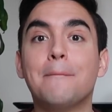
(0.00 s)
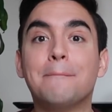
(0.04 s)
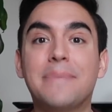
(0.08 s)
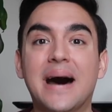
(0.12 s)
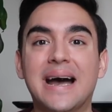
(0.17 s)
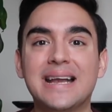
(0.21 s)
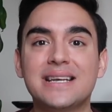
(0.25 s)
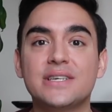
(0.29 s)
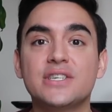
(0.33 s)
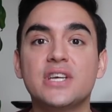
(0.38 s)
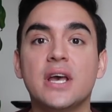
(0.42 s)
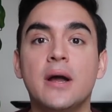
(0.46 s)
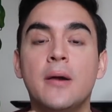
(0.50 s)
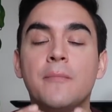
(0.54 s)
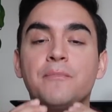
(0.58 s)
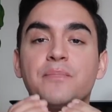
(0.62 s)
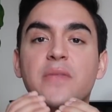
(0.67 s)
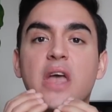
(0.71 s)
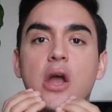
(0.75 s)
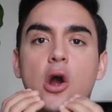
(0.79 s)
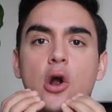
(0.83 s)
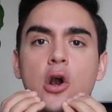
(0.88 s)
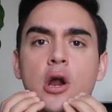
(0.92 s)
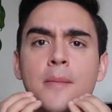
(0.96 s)
But
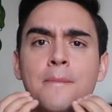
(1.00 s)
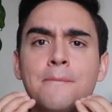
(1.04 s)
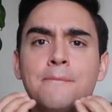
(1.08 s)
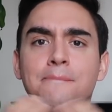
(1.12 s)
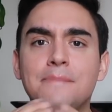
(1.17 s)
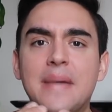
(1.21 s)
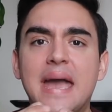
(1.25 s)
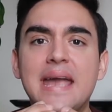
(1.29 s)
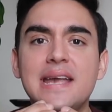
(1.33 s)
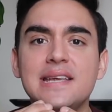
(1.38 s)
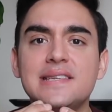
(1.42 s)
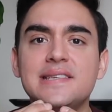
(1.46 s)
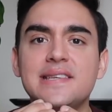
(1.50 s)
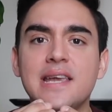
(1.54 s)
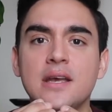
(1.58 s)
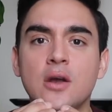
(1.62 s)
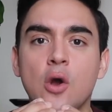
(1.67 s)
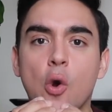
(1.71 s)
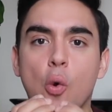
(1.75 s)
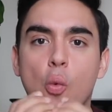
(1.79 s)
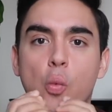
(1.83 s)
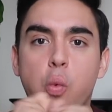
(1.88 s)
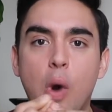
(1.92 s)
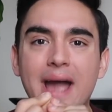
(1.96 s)
they are amazing
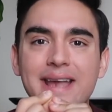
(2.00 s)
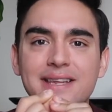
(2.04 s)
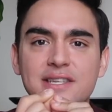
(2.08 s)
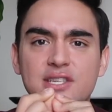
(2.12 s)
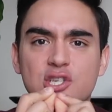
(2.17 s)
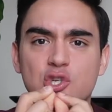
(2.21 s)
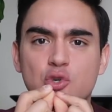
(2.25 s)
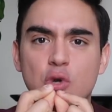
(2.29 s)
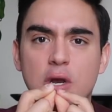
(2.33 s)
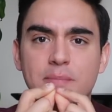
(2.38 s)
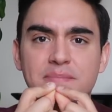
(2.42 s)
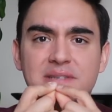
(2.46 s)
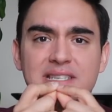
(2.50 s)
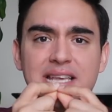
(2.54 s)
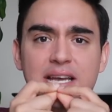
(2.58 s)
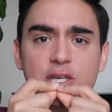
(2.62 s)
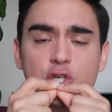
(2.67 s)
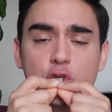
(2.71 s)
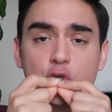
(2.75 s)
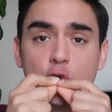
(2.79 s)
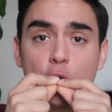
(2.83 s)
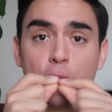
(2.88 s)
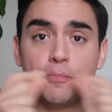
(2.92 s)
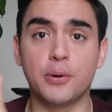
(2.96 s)
white strips
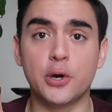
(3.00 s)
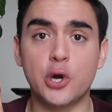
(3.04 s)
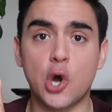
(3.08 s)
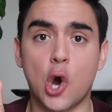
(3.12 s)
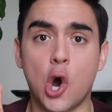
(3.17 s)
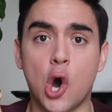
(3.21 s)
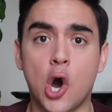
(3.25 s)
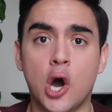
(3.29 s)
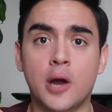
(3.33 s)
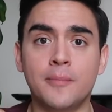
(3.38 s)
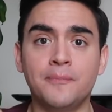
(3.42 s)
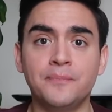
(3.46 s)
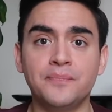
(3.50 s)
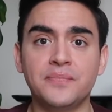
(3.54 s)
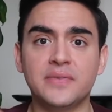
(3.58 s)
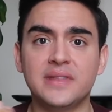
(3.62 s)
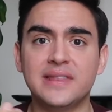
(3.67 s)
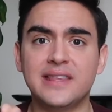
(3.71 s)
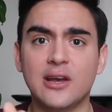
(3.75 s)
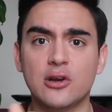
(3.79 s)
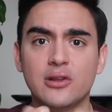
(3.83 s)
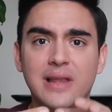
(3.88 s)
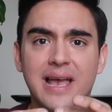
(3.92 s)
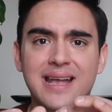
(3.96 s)
that you put on.
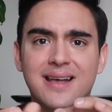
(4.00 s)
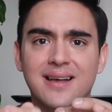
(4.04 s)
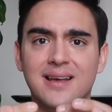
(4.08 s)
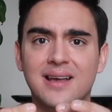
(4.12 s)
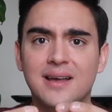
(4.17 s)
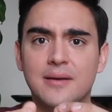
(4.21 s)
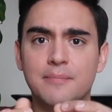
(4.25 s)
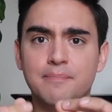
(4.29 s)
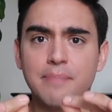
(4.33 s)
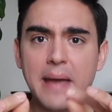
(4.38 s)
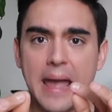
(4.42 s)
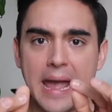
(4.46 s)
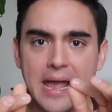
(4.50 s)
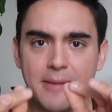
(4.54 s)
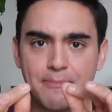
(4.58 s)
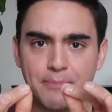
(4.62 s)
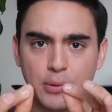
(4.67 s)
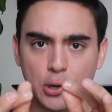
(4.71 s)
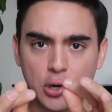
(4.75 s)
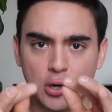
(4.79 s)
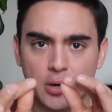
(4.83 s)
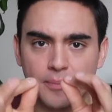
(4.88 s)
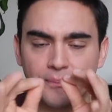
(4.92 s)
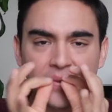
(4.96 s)
They're like
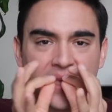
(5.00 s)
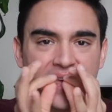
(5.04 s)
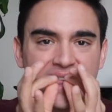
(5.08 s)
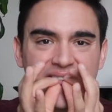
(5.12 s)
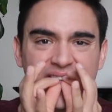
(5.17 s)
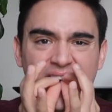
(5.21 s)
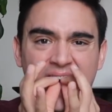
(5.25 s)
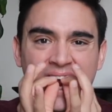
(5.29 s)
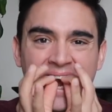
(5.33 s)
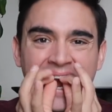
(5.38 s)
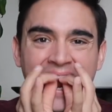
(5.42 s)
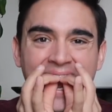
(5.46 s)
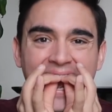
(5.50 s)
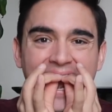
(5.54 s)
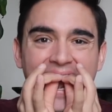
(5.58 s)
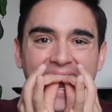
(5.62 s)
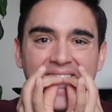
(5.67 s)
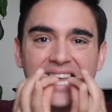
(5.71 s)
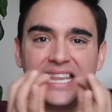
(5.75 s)
paper thin.